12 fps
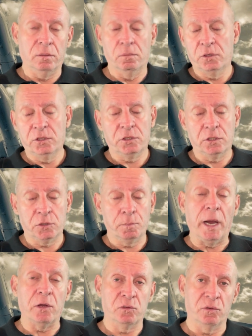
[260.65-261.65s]
which is a
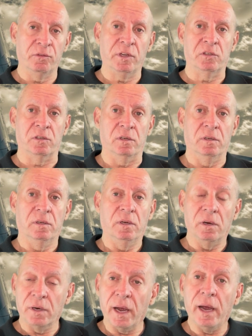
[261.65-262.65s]
spousal visa.
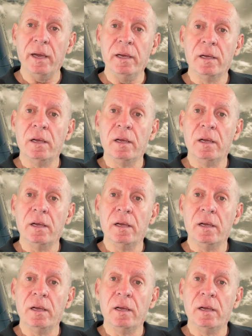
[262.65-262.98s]
Okay?